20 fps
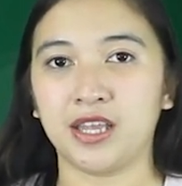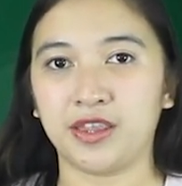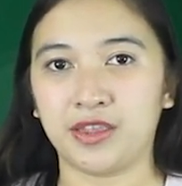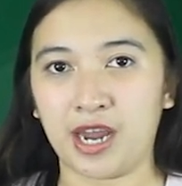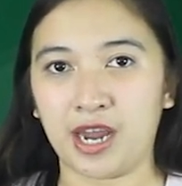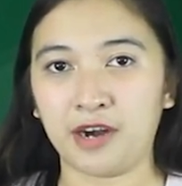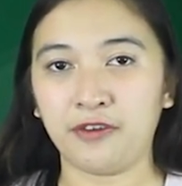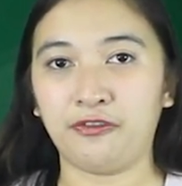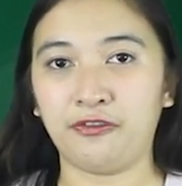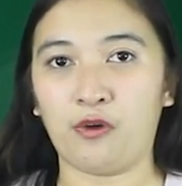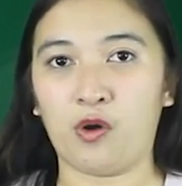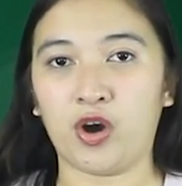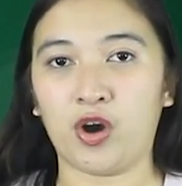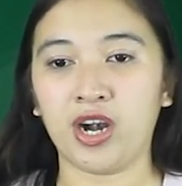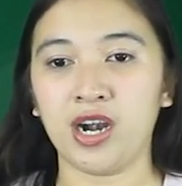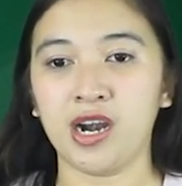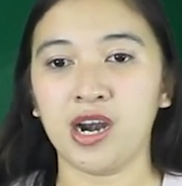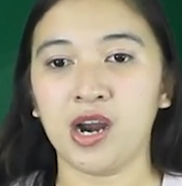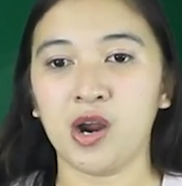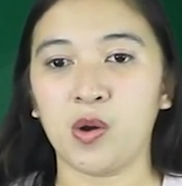therefore,
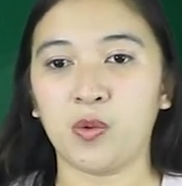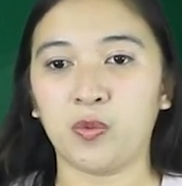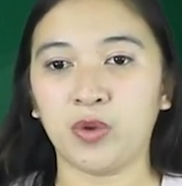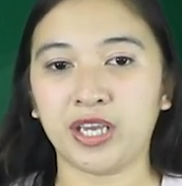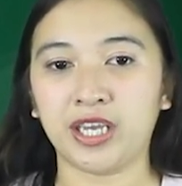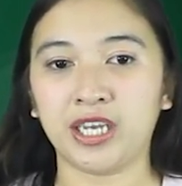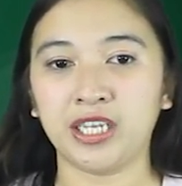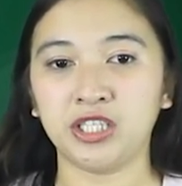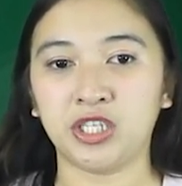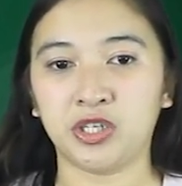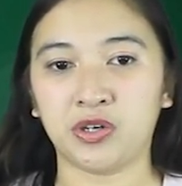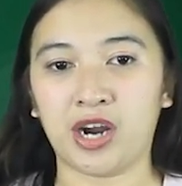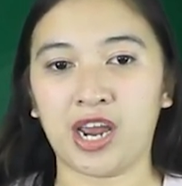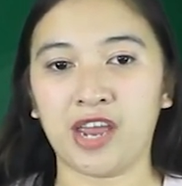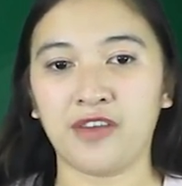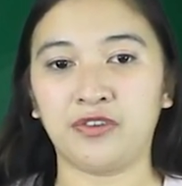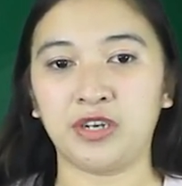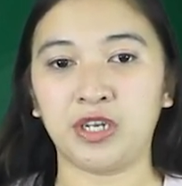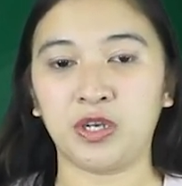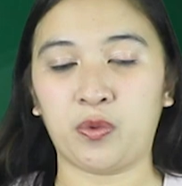we can
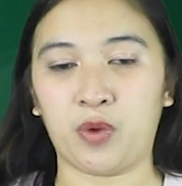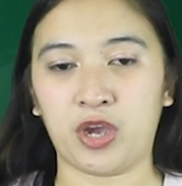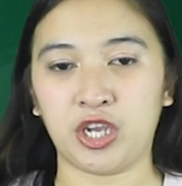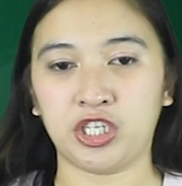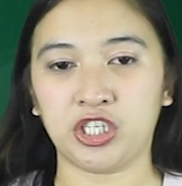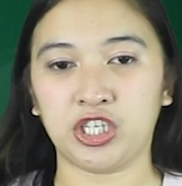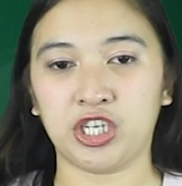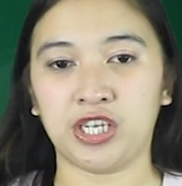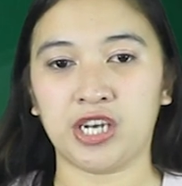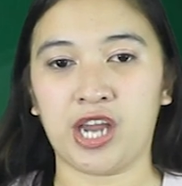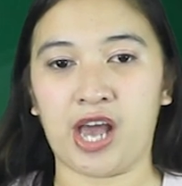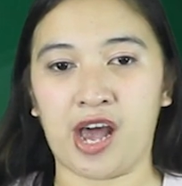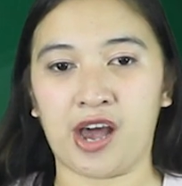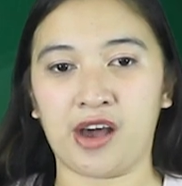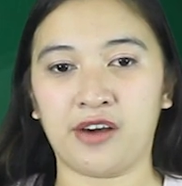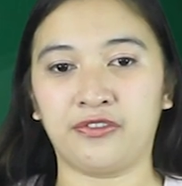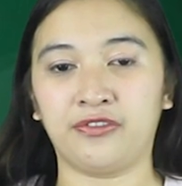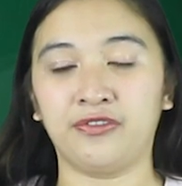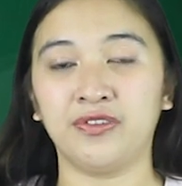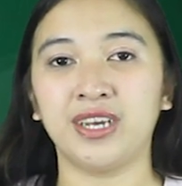derive an equation
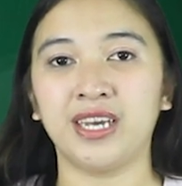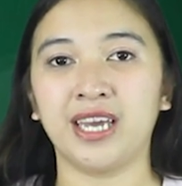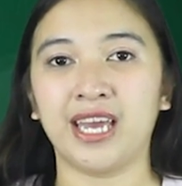of